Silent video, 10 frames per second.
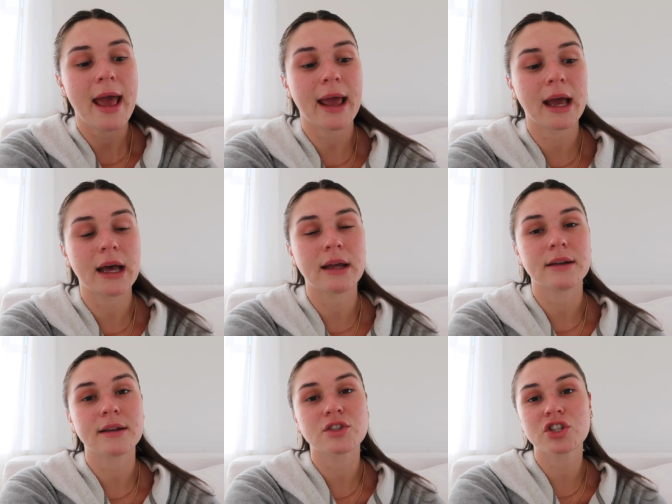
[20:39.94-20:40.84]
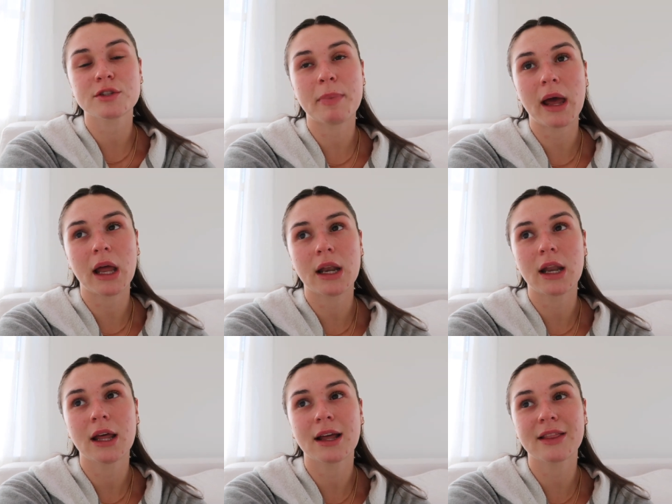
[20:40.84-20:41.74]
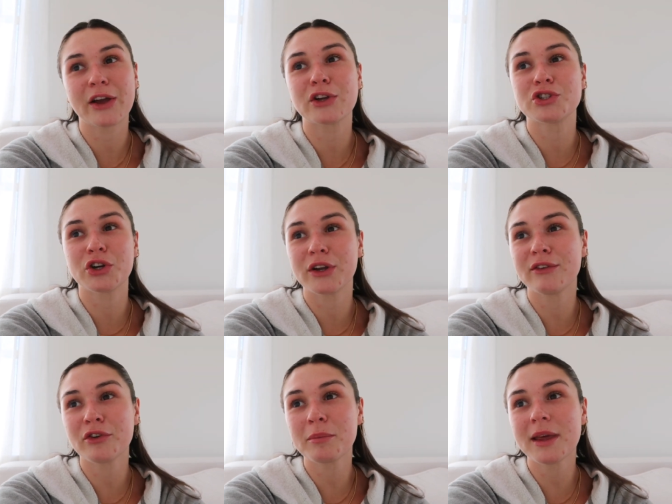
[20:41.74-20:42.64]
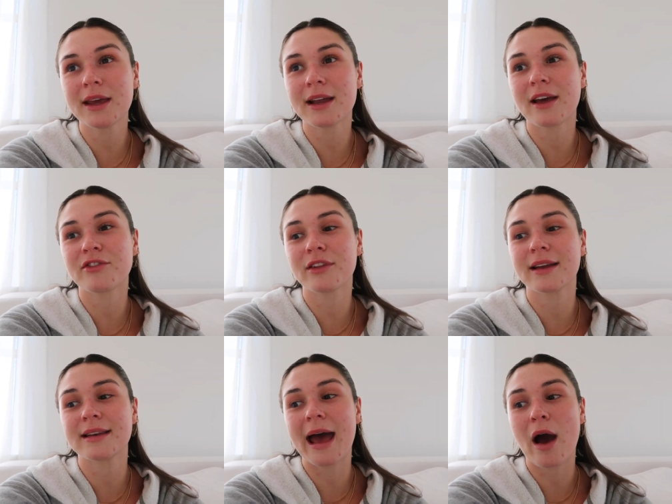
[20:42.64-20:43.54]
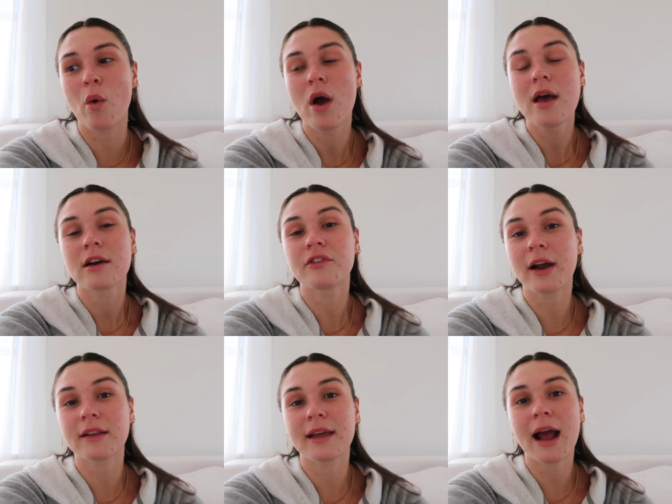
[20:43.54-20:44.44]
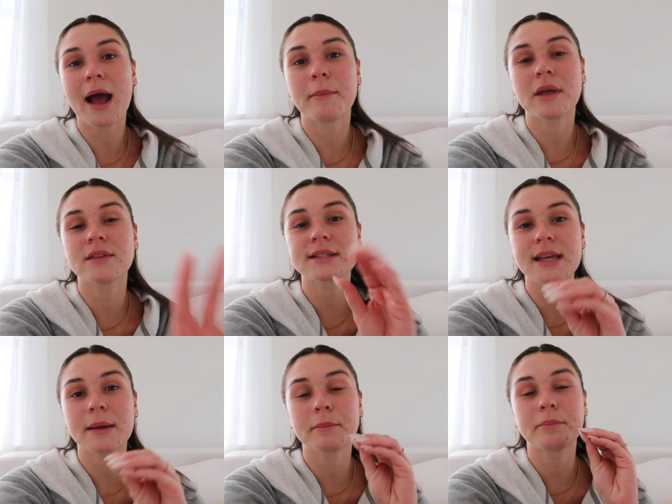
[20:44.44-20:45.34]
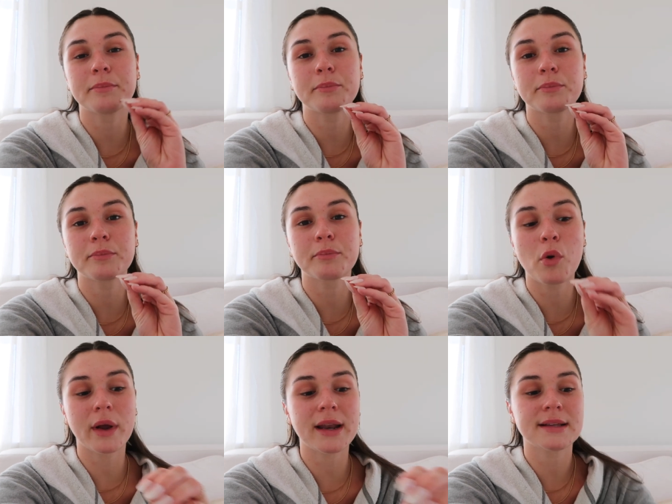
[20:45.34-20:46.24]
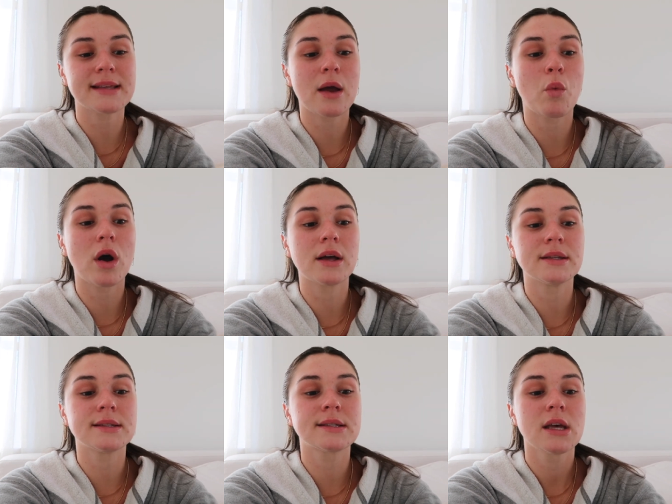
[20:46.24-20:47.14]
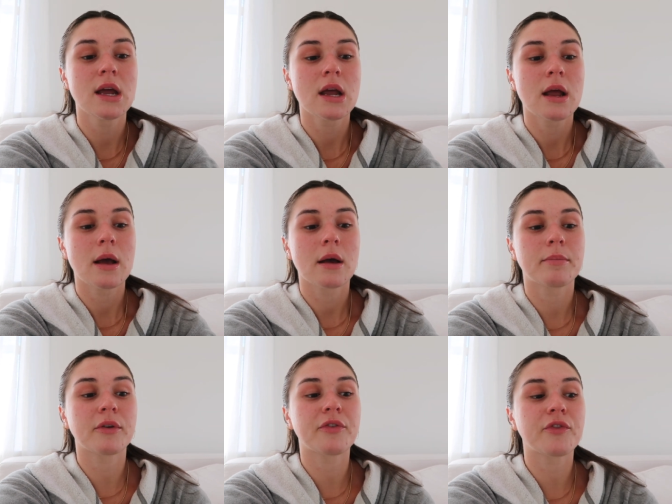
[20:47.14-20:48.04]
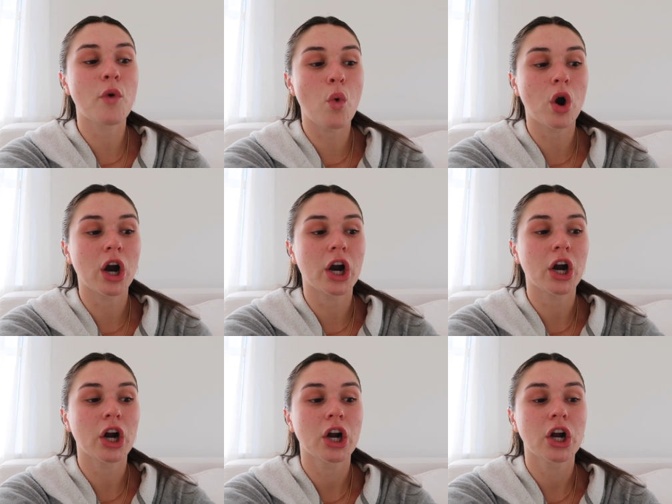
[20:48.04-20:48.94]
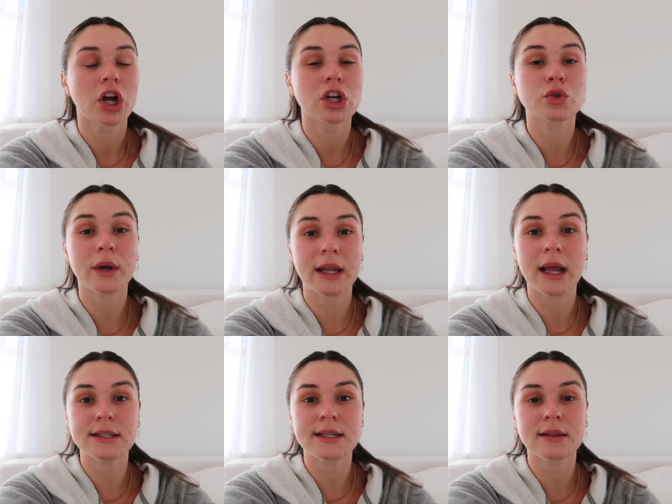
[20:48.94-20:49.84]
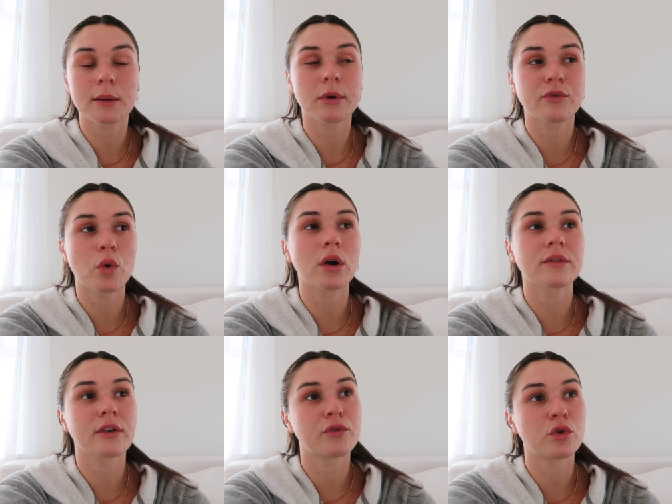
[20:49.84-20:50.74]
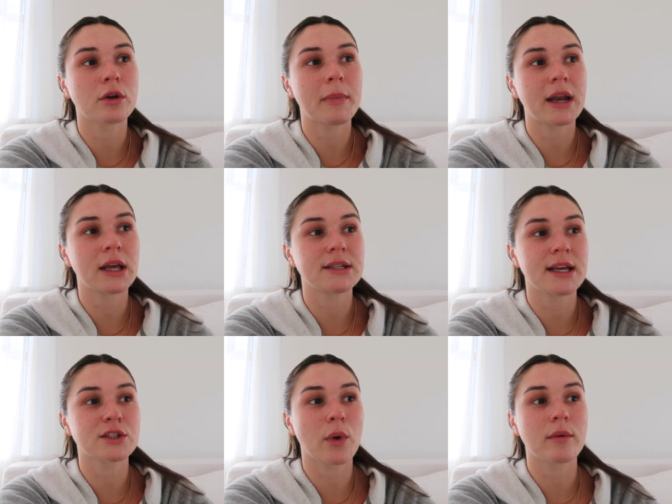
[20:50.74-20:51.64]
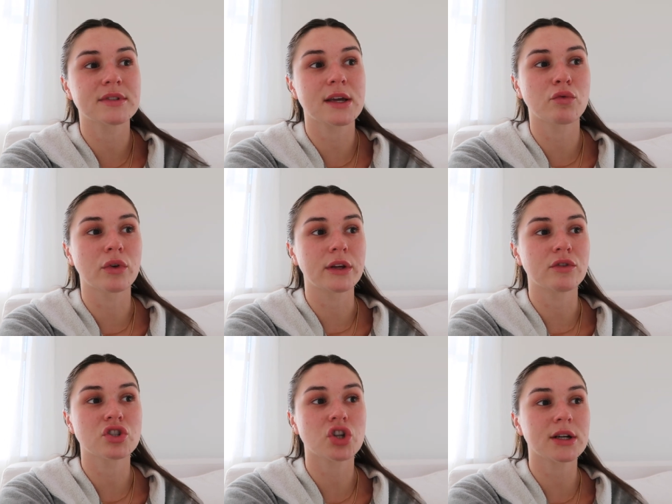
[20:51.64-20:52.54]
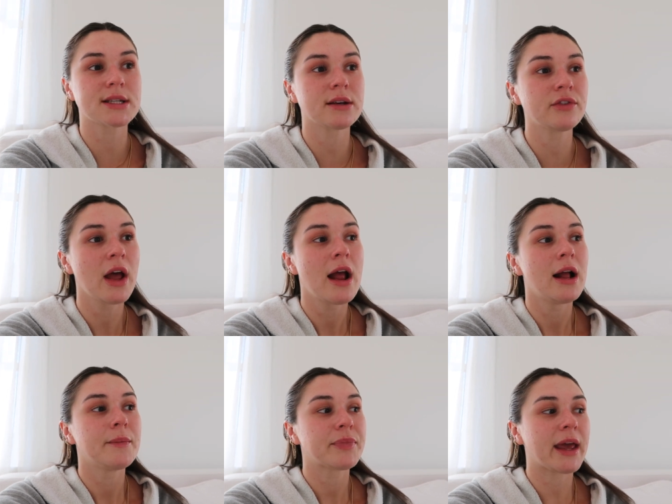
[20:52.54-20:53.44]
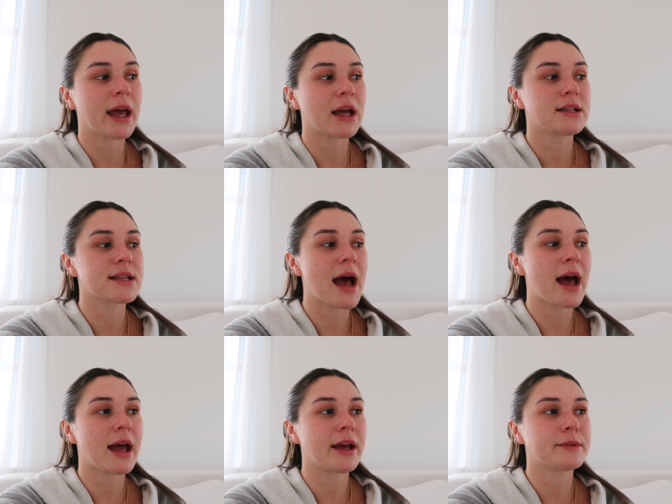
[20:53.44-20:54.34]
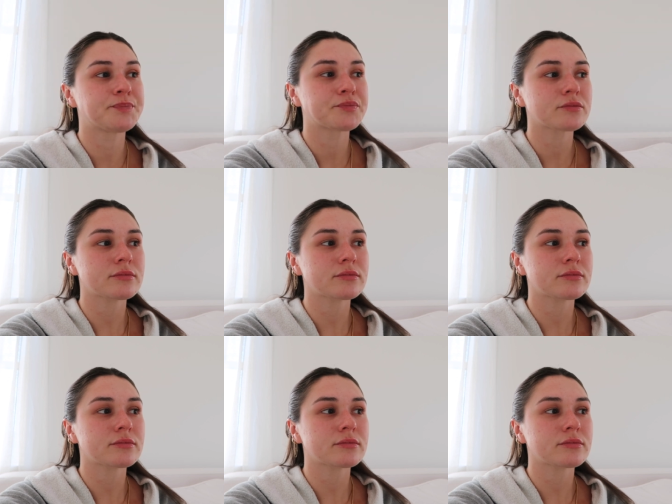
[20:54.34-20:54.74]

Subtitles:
And it's just been like a journey for me. And I feel like now finally I'm in the same point as I was before 2019, like before the food combining days, where I was like really restrictive. And I